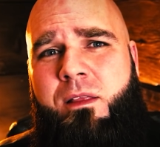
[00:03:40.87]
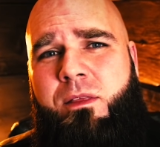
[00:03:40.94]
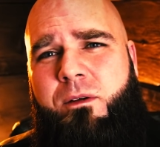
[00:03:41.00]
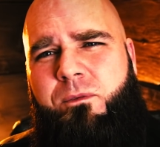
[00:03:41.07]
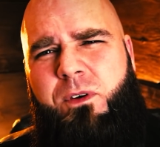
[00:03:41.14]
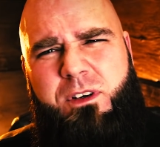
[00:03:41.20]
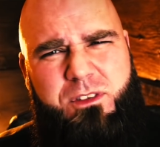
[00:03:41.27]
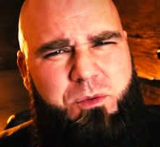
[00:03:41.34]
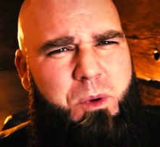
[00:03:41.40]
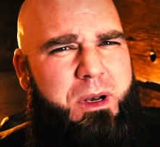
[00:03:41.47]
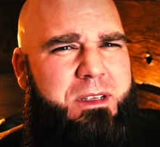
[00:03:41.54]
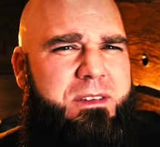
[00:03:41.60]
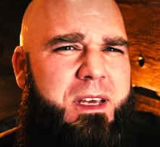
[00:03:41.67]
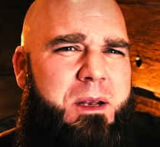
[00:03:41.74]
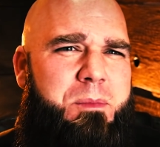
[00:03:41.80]
The first one
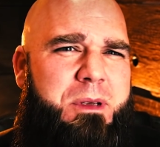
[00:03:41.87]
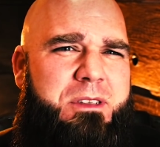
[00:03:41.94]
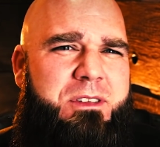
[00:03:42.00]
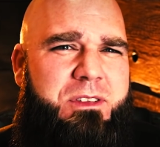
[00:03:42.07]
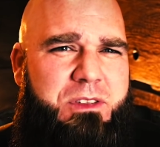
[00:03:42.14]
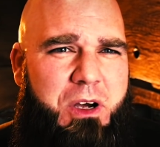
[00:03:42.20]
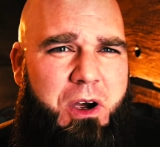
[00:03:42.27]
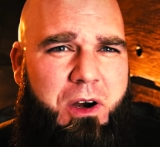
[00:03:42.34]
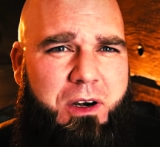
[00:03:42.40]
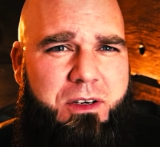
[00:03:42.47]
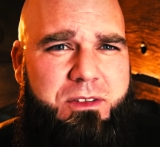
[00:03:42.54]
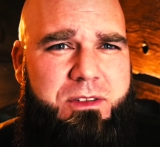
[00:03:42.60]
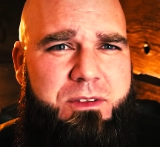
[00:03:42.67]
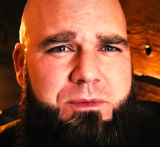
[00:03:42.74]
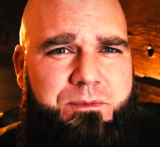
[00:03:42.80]
is going to be
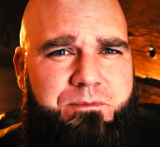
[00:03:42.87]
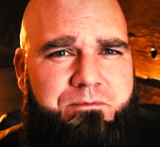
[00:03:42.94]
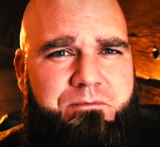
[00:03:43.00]
stars.